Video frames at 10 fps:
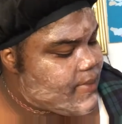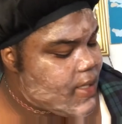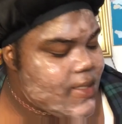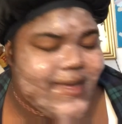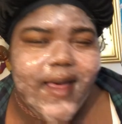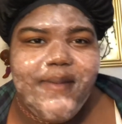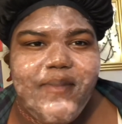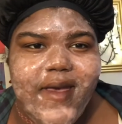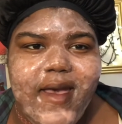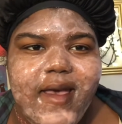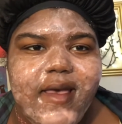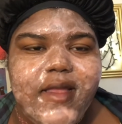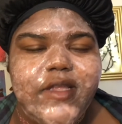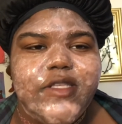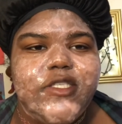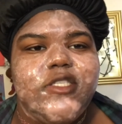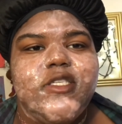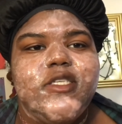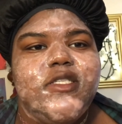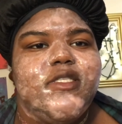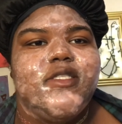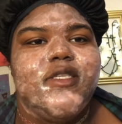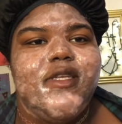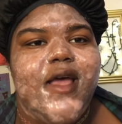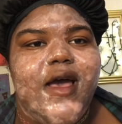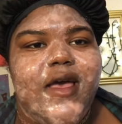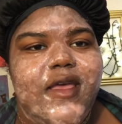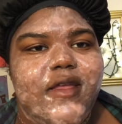It's not bad. It's just not